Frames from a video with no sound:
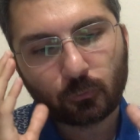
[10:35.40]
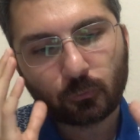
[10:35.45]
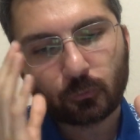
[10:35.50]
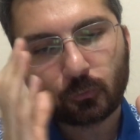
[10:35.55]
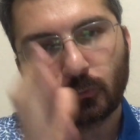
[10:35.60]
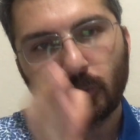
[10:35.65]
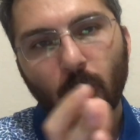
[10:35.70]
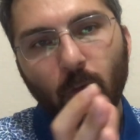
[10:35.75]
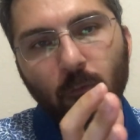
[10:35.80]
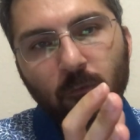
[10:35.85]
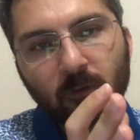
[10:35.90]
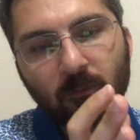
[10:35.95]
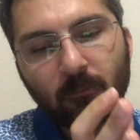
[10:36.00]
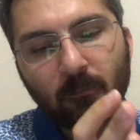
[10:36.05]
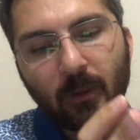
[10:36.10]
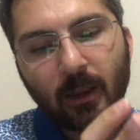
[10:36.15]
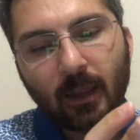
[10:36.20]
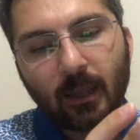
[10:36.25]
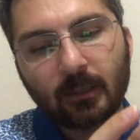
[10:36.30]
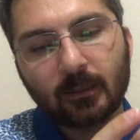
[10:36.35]
throw the
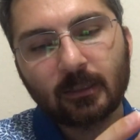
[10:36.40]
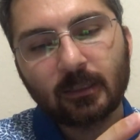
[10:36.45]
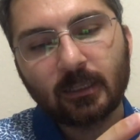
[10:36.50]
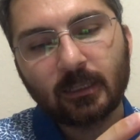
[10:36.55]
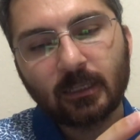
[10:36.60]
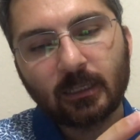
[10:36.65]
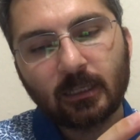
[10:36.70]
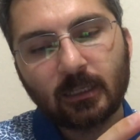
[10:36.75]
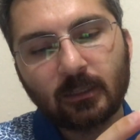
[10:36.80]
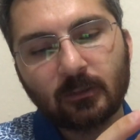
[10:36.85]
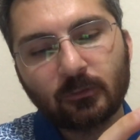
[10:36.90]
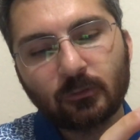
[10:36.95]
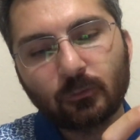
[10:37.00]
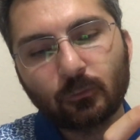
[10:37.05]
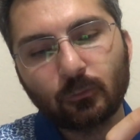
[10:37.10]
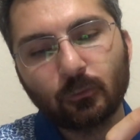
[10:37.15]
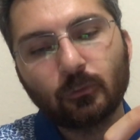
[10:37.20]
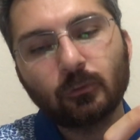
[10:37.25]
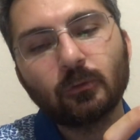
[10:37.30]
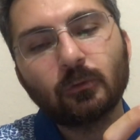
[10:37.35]
man
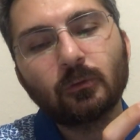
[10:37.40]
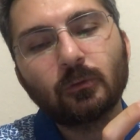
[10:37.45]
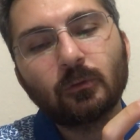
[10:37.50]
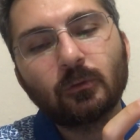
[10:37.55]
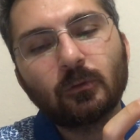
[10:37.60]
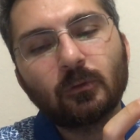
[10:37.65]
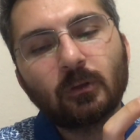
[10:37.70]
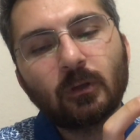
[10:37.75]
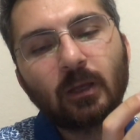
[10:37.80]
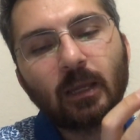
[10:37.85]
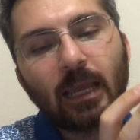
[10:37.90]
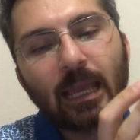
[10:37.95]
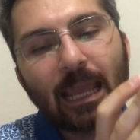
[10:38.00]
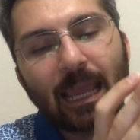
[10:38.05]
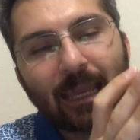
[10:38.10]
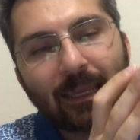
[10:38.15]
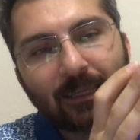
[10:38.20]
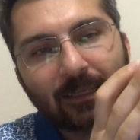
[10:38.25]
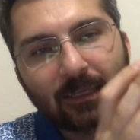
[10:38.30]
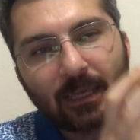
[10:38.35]
into
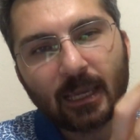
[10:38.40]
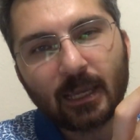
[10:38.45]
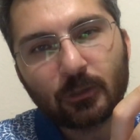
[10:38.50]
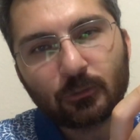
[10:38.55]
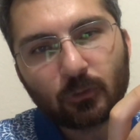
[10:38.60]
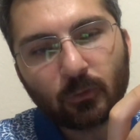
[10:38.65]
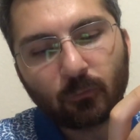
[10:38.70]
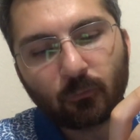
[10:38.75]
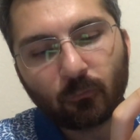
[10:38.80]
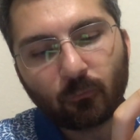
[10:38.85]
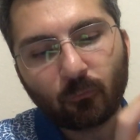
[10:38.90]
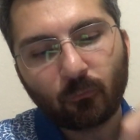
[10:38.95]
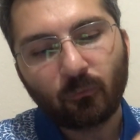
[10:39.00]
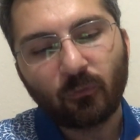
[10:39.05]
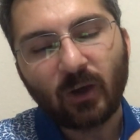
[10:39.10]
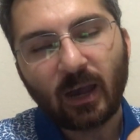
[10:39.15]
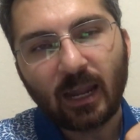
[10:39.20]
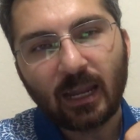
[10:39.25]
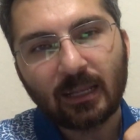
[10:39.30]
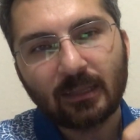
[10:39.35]
a cage of
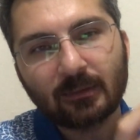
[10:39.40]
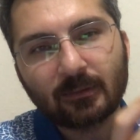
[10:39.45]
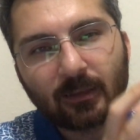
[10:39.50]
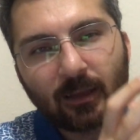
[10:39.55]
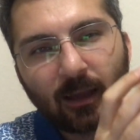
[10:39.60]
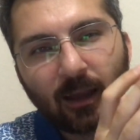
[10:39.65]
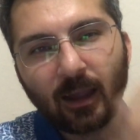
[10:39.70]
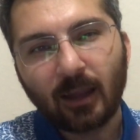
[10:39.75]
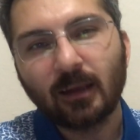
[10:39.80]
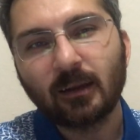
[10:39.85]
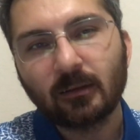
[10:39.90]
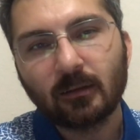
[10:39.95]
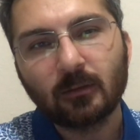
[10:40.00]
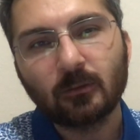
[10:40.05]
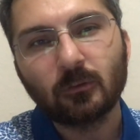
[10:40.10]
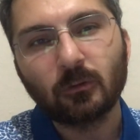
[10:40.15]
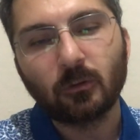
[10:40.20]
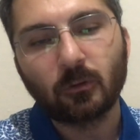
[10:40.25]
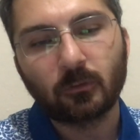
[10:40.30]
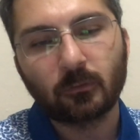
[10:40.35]
wild, hungry
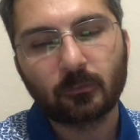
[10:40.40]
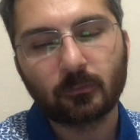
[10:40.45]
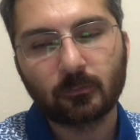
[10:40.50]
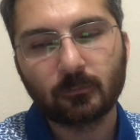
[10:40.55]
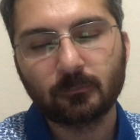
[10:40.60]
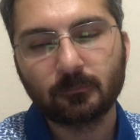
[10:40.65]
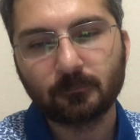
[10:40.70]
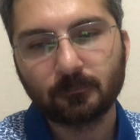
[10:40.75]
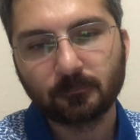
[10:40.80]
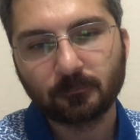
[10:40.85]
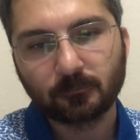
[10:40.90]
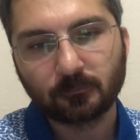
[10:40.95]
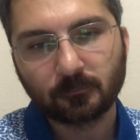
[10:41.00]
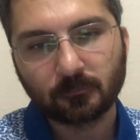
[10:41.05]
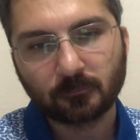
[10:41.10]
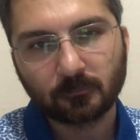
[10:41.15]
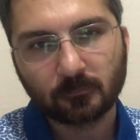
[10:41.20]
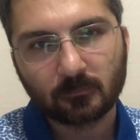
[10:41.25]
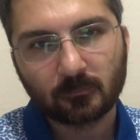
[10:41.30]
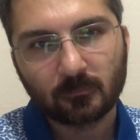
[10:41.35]
dogs.
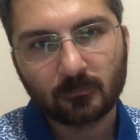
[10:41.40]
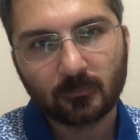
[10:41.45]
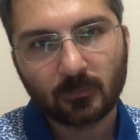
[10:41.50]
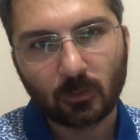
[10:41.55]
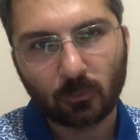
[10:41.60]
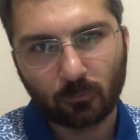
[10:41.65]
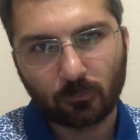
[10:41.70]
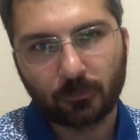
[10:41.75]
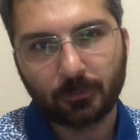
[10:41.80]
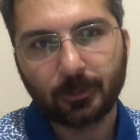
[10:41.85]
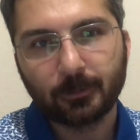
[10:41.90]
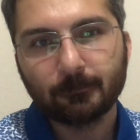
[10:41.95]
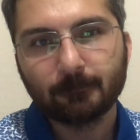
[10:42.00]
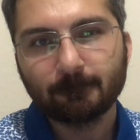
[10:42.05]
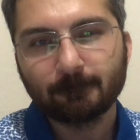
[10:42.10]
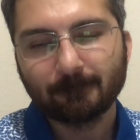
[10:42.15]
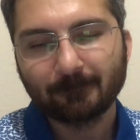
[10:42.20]
You see?